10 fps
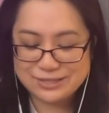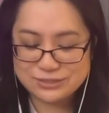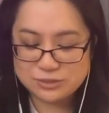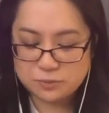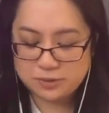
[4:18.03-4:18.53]

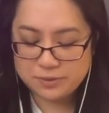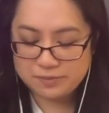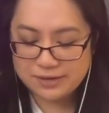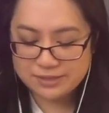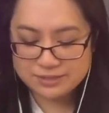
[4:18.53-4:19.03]
So when we
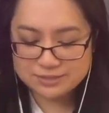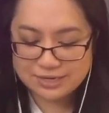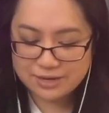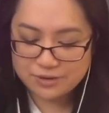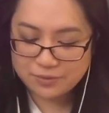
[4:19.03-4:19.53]
write this
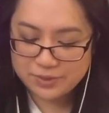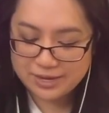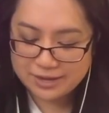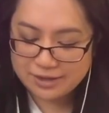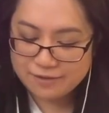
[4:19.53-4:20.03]
out, we
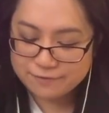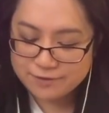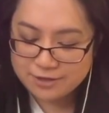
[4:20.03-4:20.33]
have